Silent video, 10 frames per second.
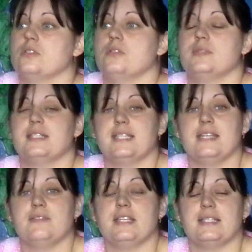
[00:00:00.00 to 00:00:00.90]
there was a
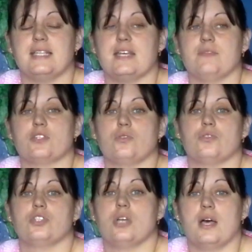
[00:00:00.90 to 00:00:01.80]
TV series
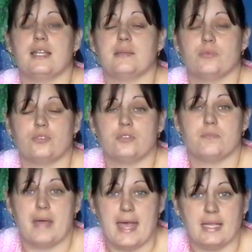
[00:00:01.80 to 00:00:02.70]
called The Darling Buds of
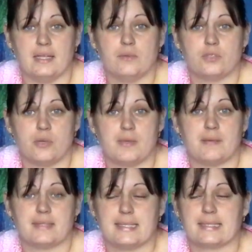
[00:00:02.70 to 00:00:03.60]
May that was on when
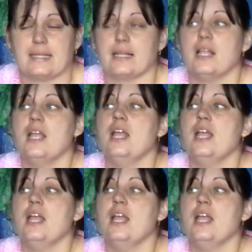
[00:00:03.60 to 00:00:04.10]
I was little,